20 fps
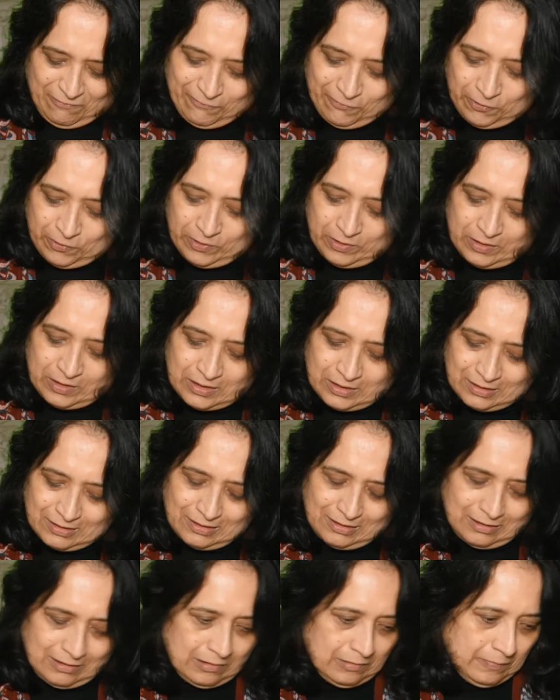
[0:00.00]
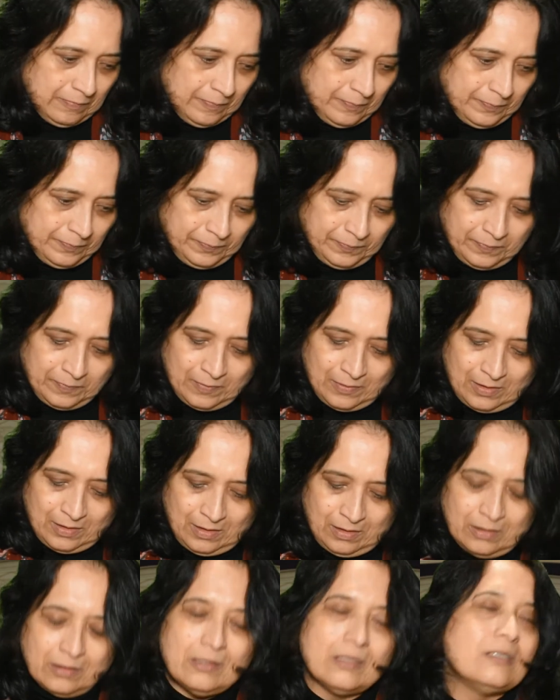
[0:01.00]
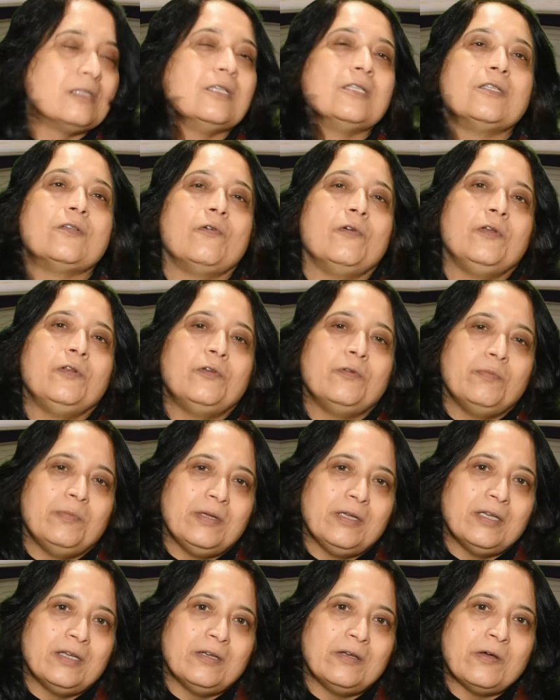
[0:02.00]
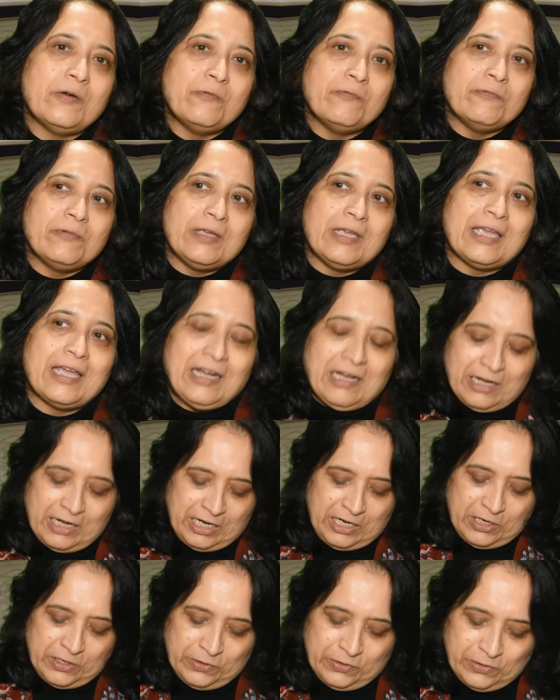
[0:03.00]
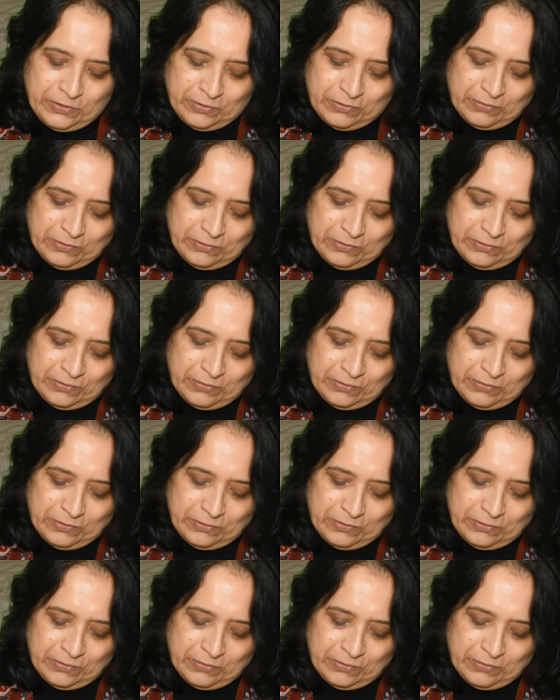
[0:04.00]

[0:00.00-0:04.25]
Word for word: For us, this is going to be a, a weekend dinner,